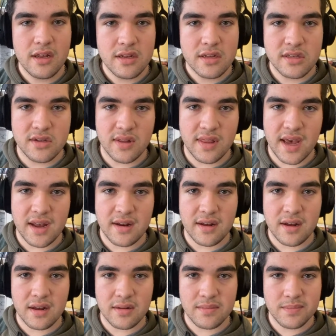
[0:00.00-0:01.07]
so that
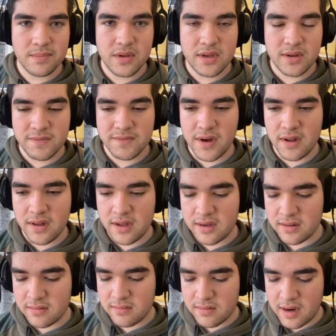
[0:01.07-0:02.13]
you can follow along.